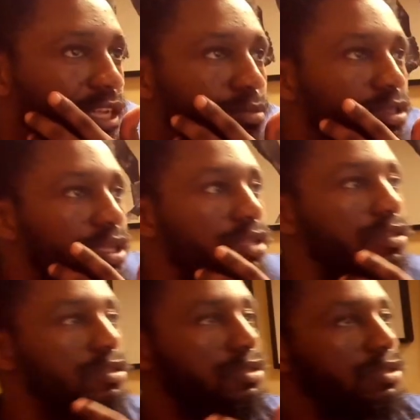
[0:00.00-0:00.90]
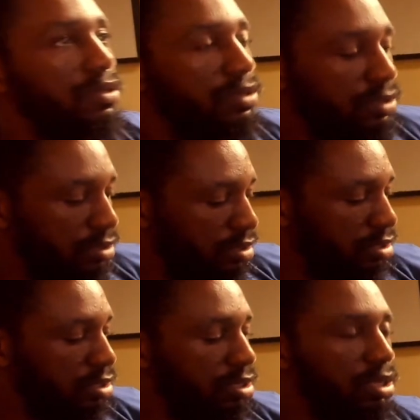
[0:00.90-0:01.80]
are you telling me that
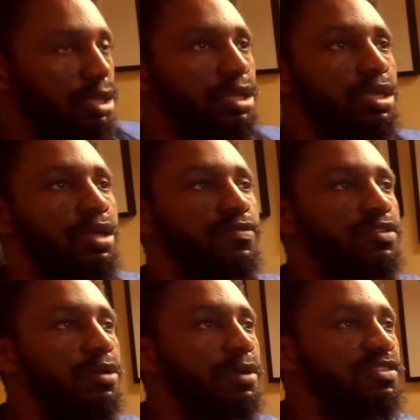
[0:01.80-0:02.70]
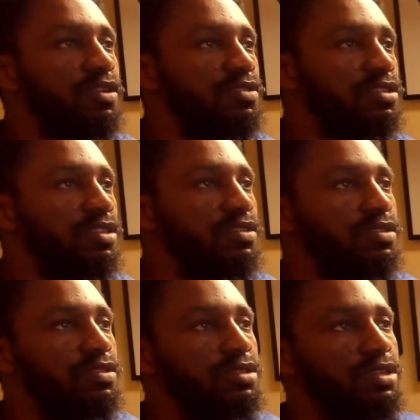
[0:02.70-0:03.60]
AMV normal doesn't
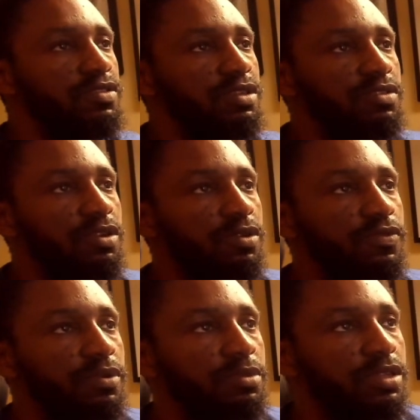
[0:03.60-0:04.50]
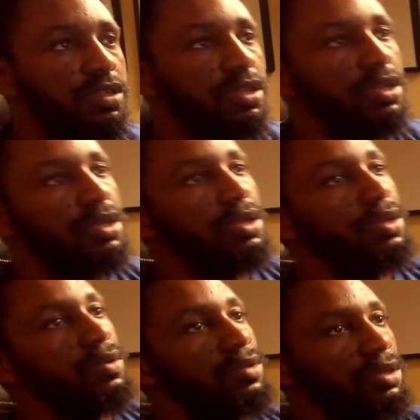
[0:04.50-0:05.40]
exist? Let's try to confirm that.
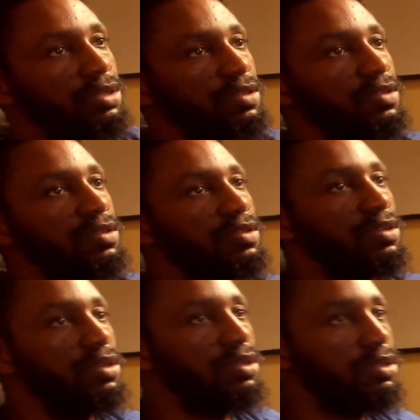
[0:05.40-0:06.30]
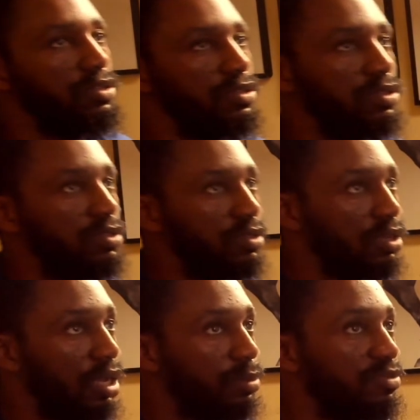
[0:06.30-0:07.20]
Yeah, this is it here. This is
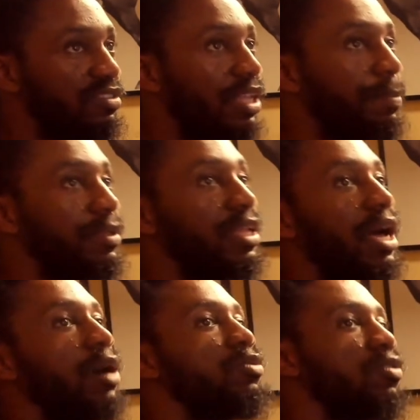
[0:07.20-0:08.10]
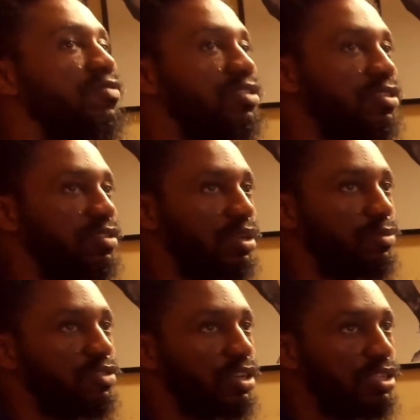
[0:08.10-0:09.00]
it here. I'm stepping out of this
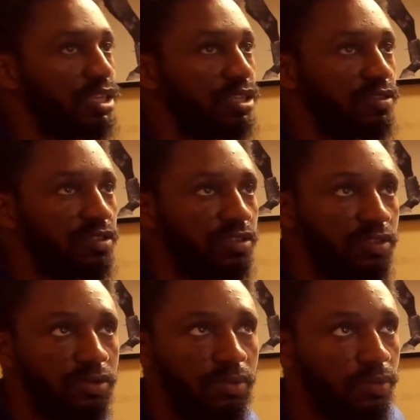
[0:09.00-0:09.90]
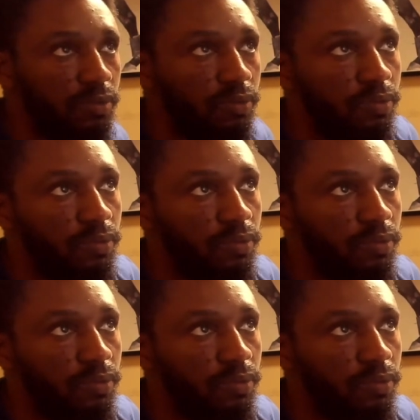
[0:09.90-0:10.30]
and I'm checking against this.